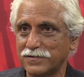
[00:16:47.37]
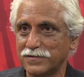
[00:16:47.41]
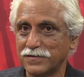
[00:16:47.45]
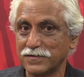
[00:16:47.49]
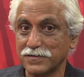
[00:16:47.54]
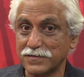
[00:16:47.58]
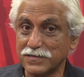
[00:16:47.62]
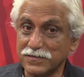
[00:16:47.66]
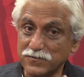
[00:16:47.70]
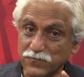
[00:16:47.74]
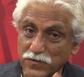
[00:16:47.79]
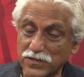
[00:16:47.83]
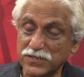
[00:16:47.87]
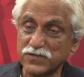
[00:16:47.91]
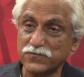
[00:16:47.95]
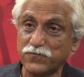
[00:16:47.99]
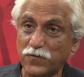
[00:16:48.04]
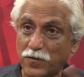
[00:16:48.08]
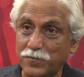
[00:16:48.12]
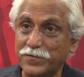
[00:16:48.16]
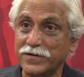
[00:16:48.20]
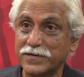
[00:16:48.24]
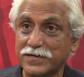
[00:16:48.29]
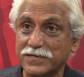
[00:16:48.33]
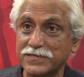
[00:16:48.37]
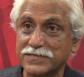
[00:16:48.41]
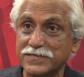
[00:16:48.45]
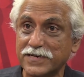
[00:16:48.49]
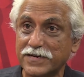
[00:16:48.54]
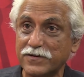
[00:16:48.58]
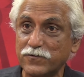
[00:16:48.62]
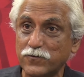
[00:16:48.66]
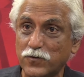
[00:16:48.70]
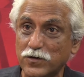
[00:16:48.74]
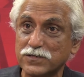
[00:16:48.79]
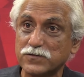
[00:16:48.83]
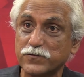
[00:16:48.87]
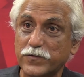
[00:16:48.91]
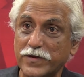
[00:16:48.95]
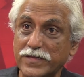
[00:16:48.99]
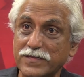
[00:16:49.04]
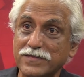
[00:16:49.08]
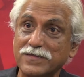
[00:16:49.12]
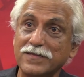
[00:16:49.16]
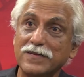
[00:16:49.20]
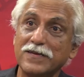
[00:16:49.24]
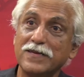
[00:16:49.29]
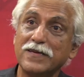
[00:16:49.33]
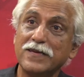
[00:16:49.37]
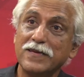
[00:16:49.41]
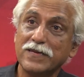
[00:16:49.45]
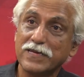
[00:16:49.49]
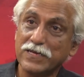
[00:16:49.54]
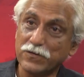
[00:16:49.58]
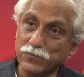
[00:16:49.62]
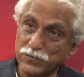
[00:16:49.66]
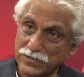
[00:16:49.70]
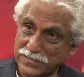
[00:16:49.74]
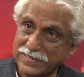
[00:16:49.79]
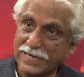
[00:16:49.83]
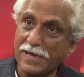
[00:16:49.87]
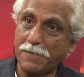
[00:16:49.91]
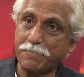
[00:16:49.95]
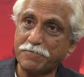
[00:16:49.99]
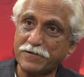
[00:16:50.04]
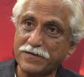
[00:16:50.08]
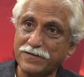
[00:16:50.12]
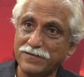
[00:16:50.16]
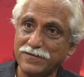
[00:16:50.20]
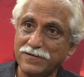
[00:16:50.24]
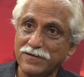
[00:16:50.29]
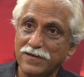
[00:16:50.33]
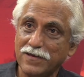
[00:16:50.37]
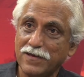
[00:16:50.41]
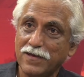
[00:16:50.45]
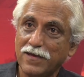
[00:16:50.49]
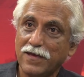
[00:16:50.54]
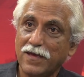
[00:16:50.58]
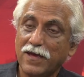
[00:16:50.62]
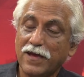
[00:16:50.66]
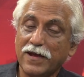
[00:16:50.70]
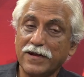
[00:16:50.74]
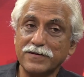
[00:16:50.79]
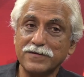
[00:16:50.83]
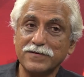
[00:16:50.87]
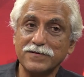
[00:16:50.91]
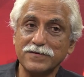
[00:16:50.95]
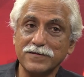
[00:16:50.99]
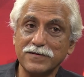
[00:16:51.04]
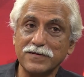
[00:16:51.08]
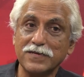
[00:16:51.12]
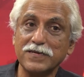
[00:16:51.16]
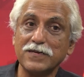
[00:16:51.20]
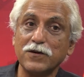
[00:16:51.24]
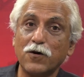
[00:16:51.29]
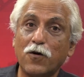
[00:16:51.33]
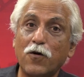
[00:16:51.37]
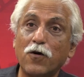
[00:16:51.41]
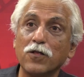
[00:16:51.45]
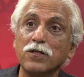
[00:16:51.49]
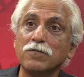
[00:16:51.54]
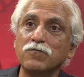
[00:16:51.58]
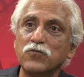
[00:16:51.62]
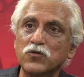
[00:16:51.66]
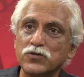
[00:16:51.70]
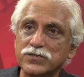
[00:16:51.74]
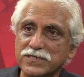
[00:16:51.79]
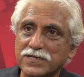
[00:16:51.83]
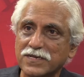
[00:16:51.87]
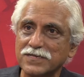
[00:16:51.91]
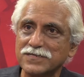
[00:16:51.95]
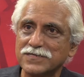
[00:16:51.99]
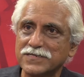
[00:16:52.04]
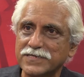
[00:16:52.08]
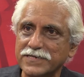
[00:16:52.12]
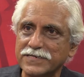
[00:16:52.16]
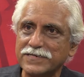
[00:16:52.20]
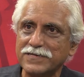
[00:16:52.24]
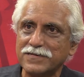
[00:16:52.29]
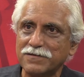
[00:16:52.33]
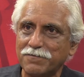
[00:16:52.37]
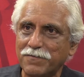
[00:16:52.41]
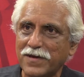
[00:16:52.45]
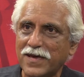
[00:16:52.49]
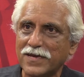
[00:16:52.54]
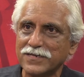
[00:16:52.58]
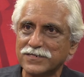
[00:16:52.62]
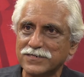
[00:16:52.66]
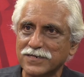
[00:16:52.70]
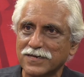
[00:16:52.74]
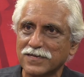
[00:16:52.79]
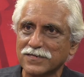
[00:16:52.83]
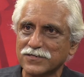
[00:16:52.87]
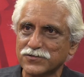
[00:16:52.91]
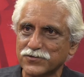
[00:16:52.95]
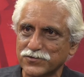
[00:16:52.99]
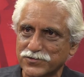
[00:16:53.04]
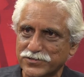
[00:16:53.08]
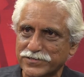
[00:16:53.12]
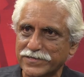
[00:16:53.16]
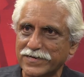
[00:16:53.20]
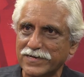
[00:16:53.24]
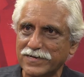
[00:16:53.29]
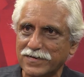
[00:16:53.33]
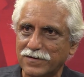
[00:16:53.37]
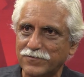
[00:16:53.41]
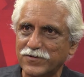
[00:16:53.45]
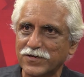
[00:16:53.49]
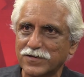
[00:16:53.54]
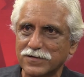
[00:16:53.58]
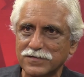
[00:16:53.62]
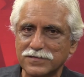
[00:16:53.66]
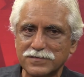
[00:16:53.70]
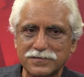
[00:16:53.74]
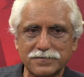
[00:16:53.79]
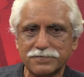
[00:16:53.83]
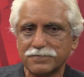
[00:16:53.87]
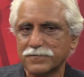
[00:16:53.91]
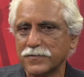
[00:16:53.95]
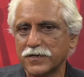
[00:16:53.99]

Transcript: His worst moment, he said, was when he was captain and he almost conceded a match against Australia because,